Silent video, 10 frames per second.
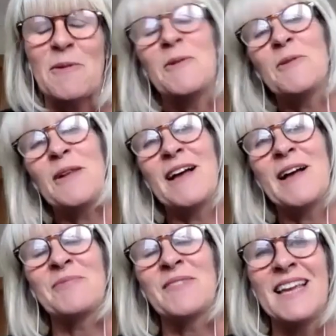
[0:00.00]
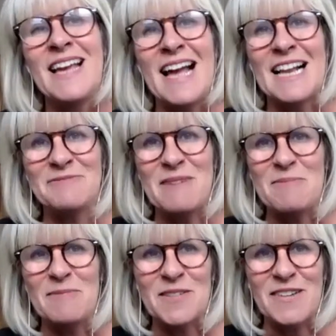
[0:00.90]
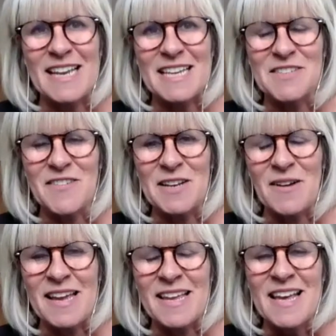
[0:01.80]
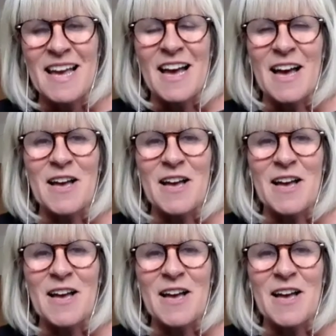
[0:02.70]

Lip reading: They're all active members of the collective anyway.